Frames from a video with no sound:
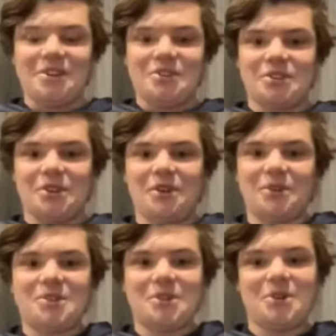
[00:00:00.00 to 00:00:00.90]
So
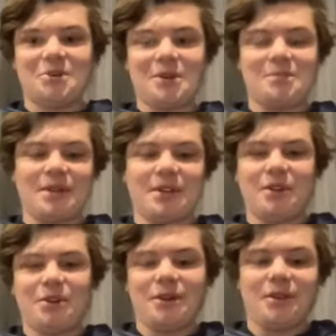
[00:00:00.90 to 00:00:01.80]
going to your rugby
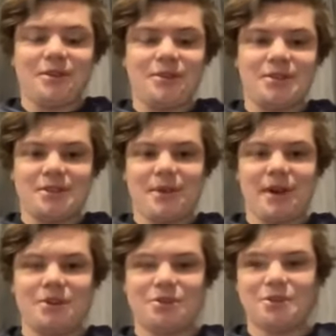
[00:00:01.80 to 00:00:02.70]
league career, you obviously
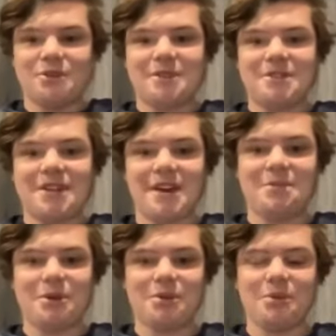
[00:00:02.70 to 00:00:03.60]
made your
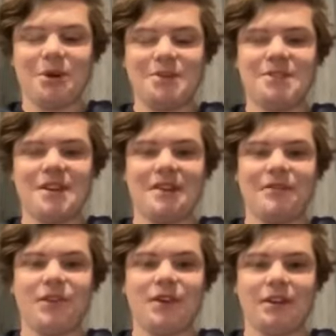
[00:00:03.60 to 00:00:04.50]
debut. What's that feel